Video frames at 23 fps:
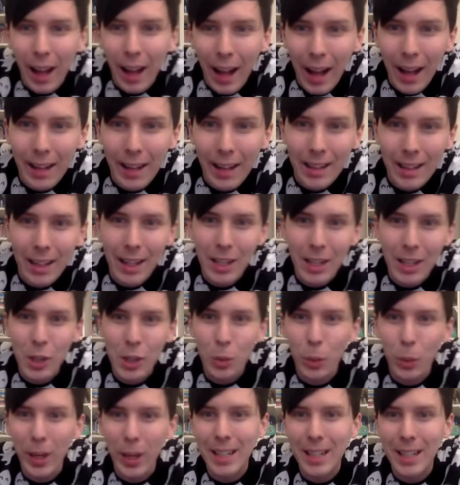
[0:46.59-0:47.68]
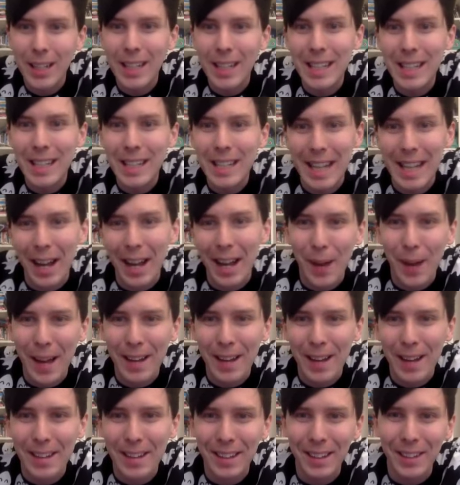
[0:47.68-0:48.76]
and Swiggity
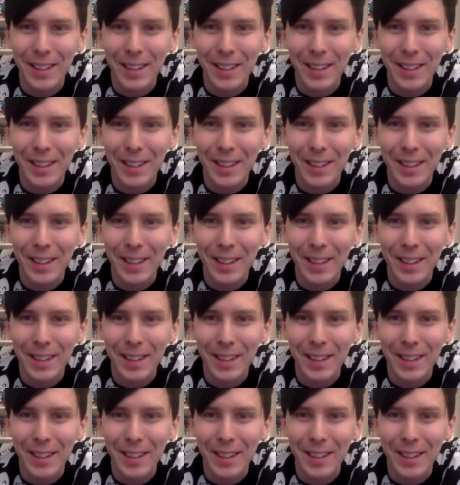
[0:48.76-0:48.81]
Salamander.